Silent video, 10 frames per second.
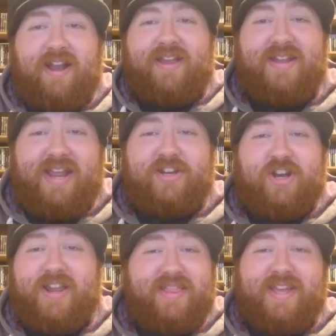Like,
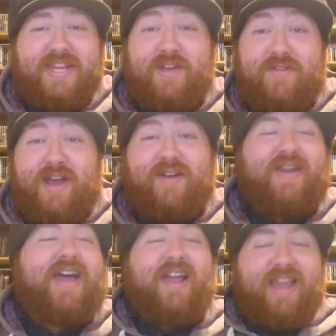literally, they don't know.
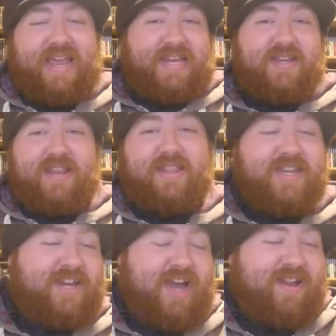Like, he's
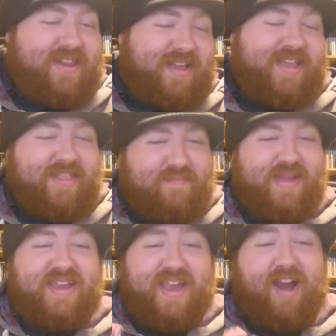this guy, like, the
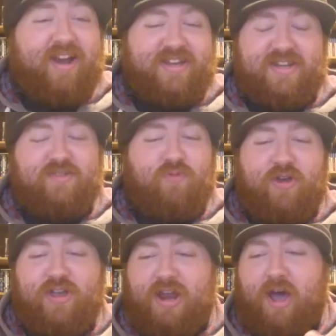main character is
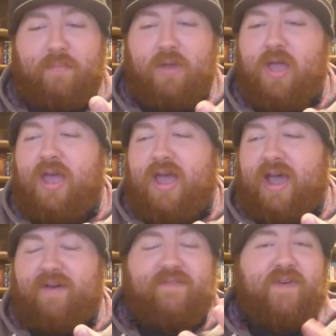woken up
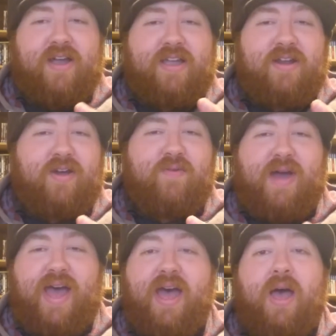out of fucking
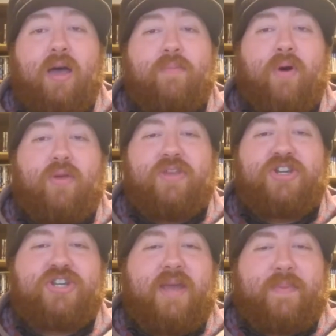nowhere and put on this
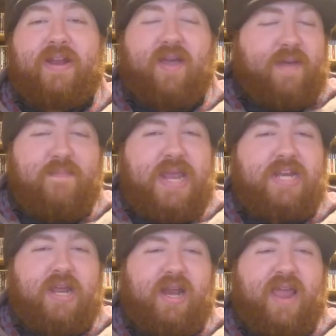ship, and like,
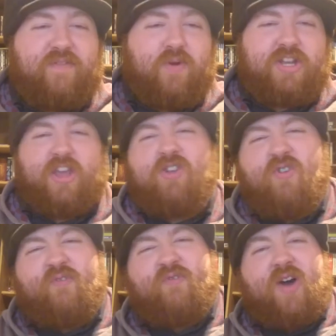immediately everyone's like,
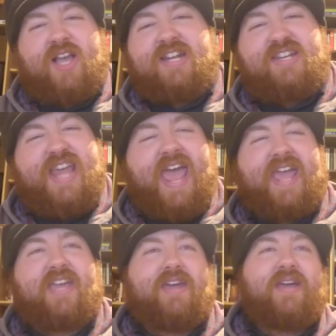you're a fucking
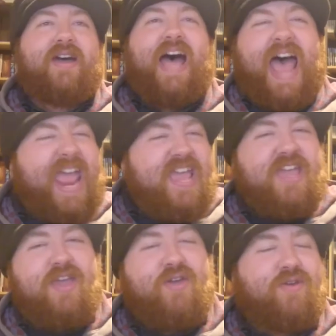dick, I hate
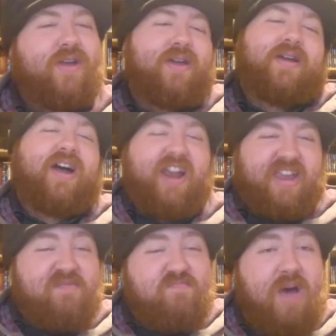you, I'm
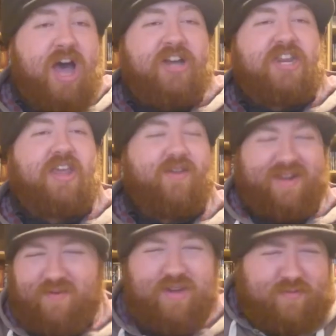gonna murder you.
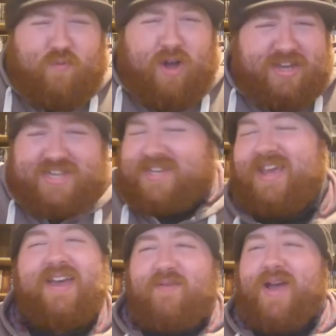Like, what?
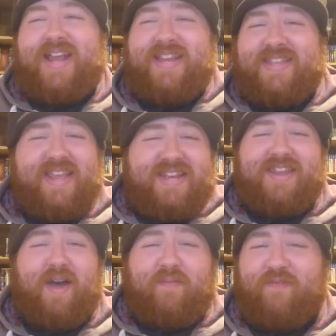Where does this
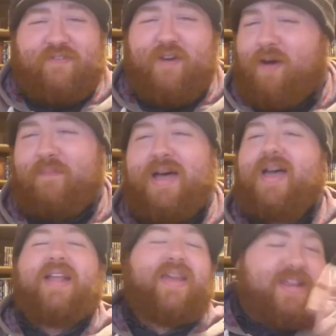come from?
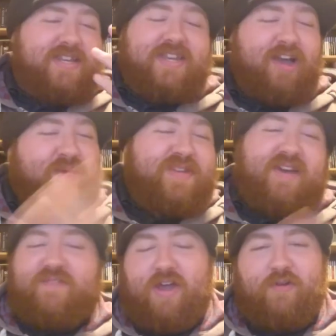Like, it just comes
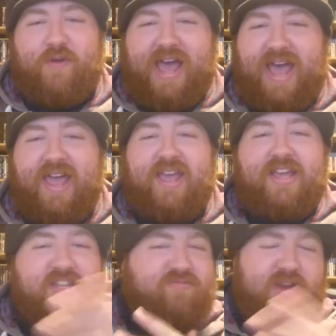out of nowhere.
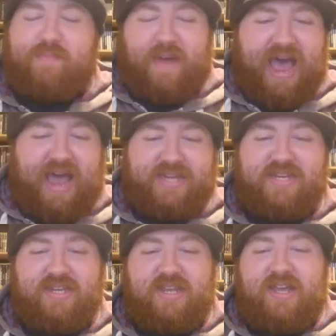It's really bad.
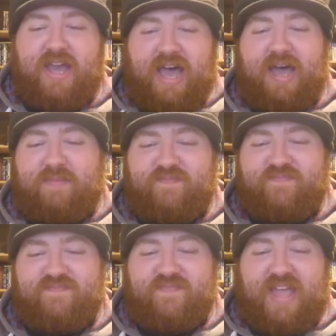
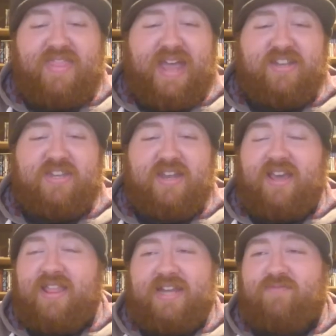And
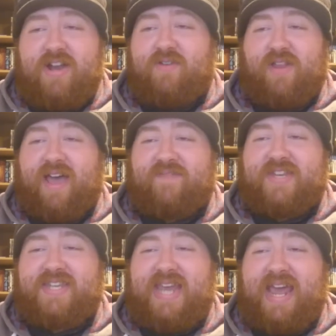that's really all I have
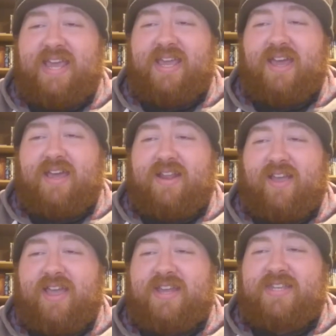to say.
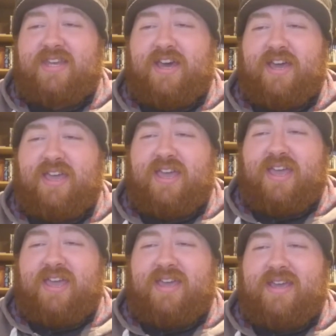Like, it's
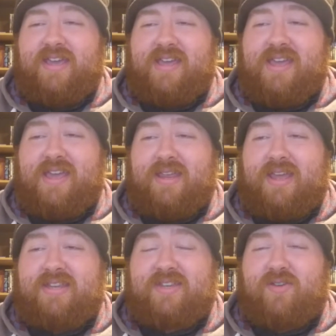
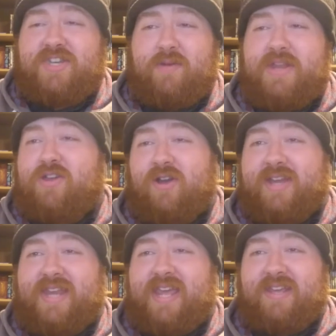got so many good
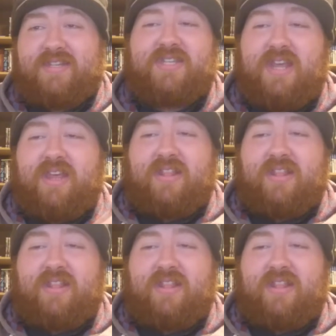ideas.